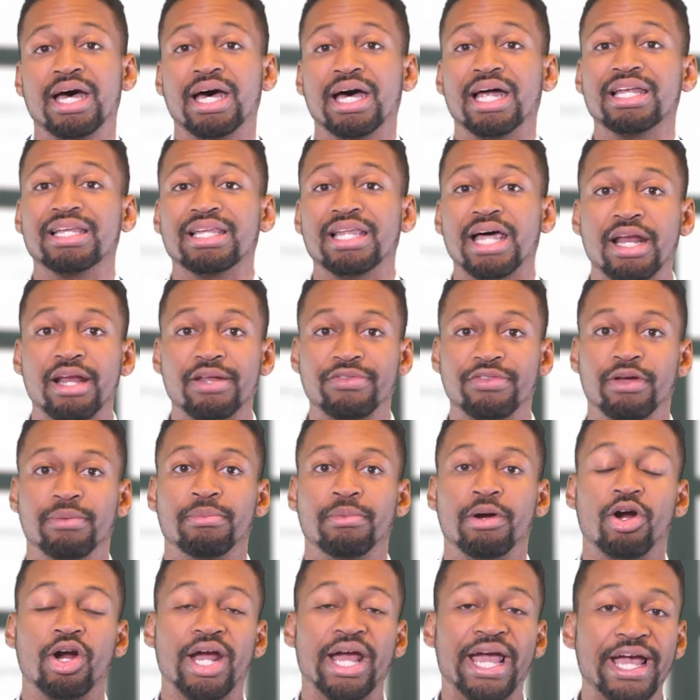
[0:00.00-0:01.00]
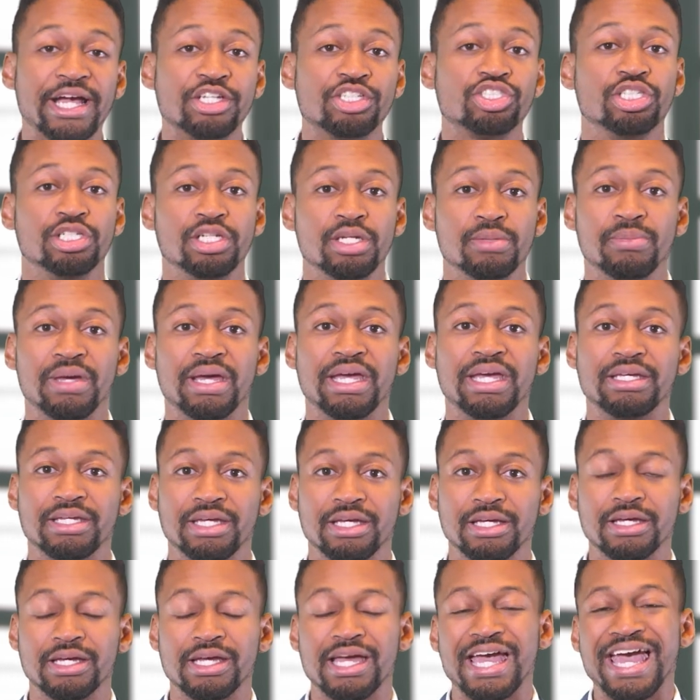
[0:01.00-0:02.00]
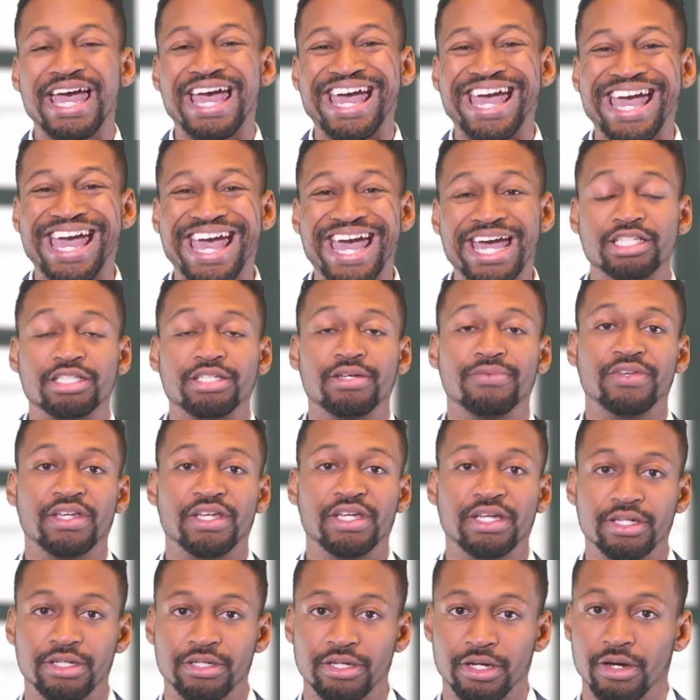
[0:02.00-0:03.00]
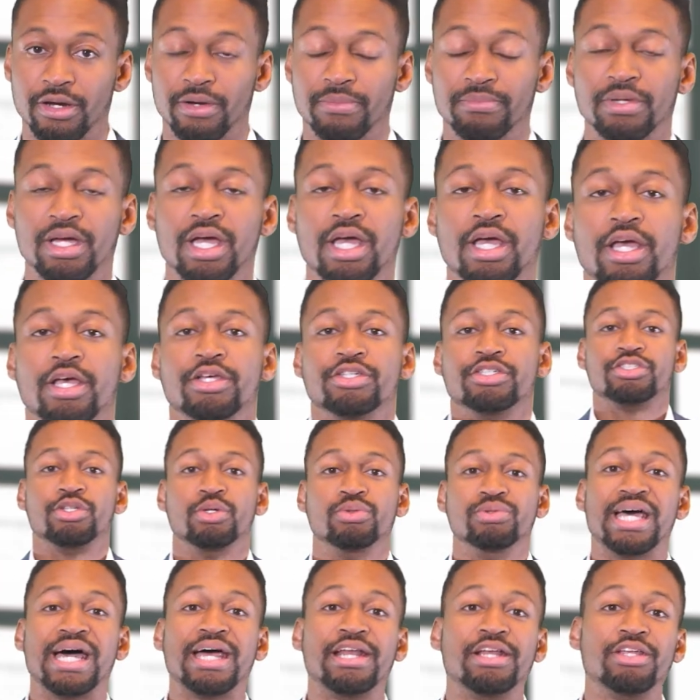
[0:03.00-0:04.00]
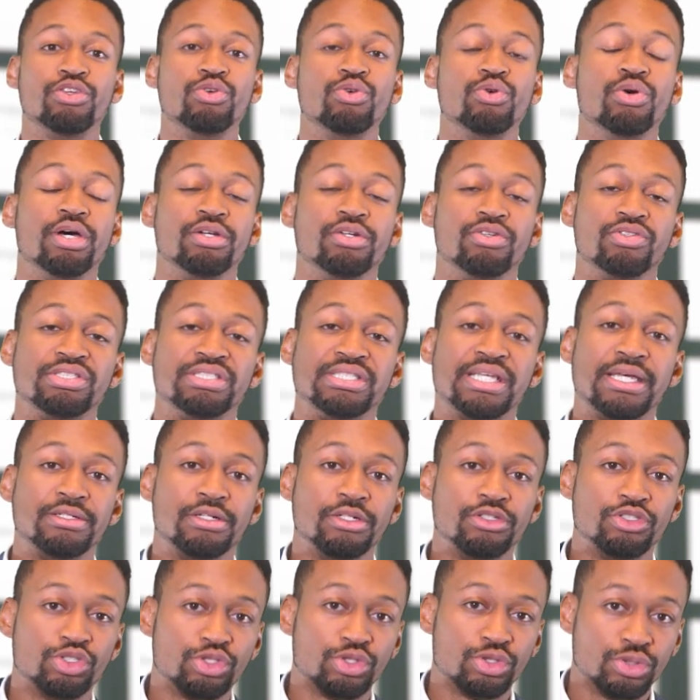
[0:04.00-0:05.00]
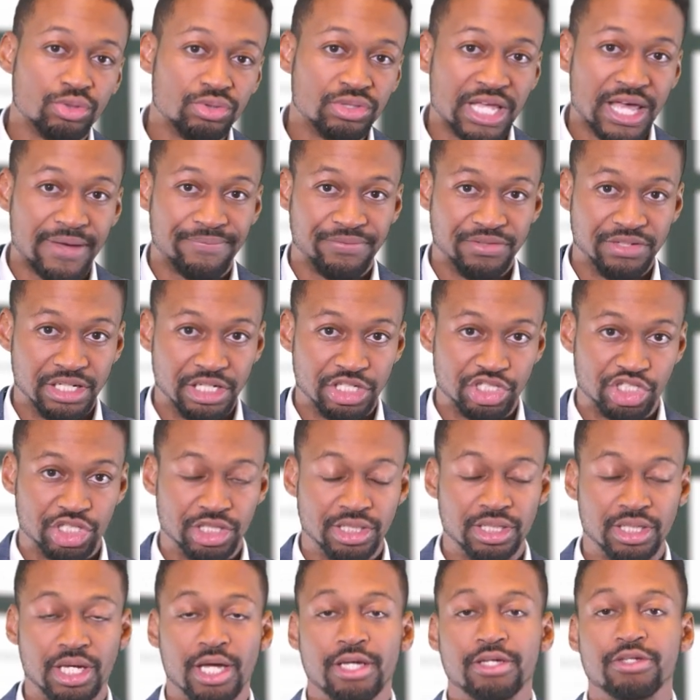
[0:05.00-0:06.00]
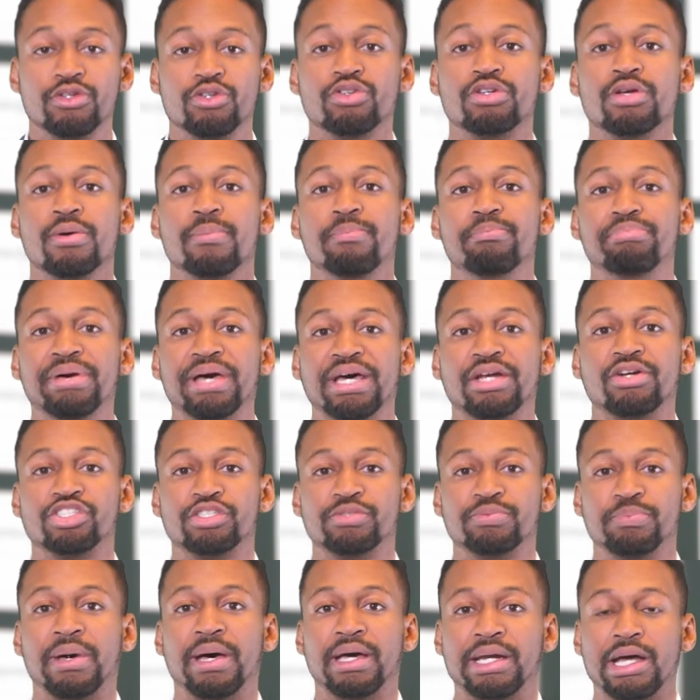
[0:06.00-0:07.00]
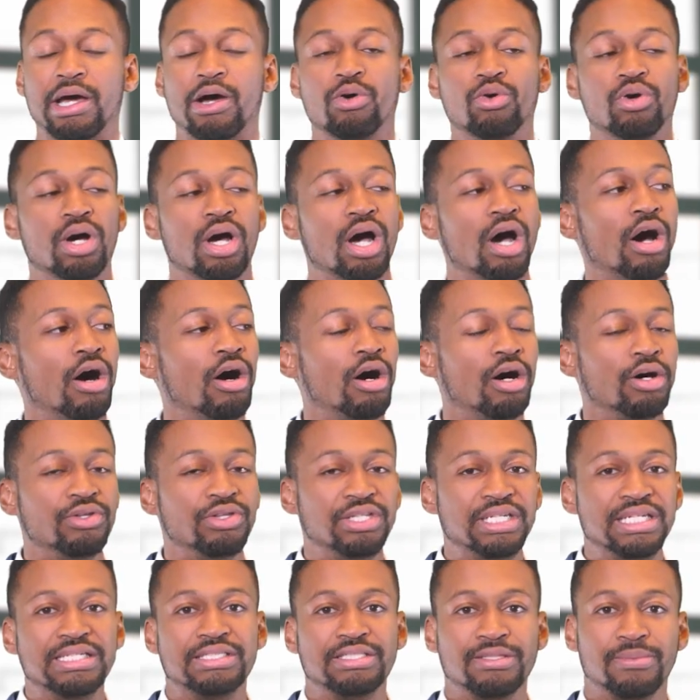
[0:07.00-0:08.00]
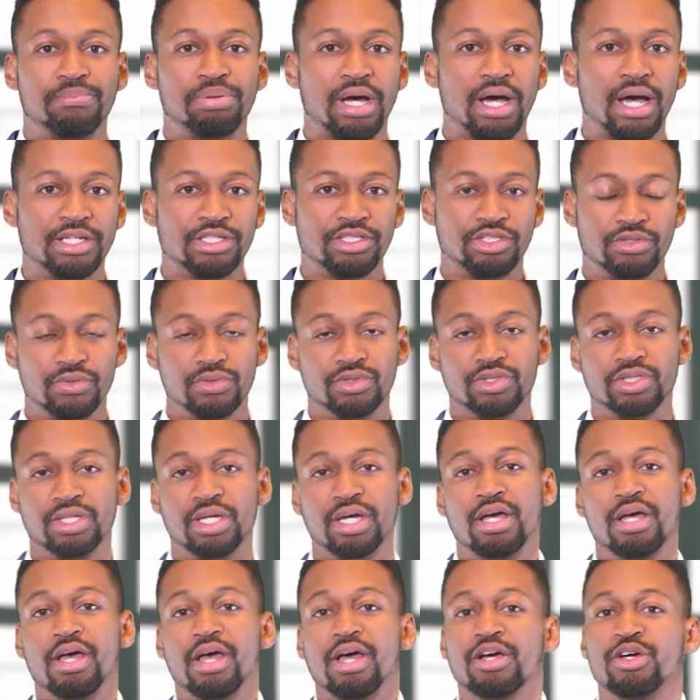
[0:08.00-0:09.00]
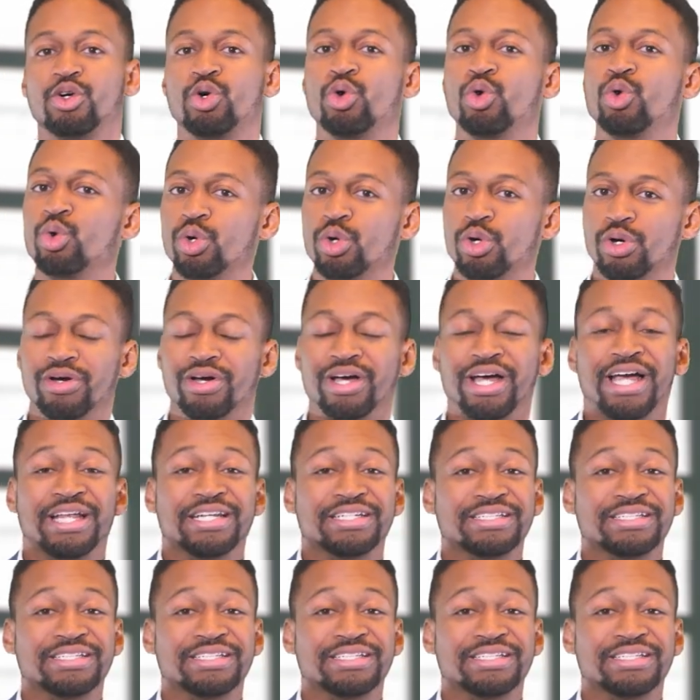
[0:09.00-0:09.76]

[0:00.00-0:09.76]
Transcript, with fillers: A lot of them are actually making active income. So now that you understand the true definition, you can better spot out all these imposters. Cool.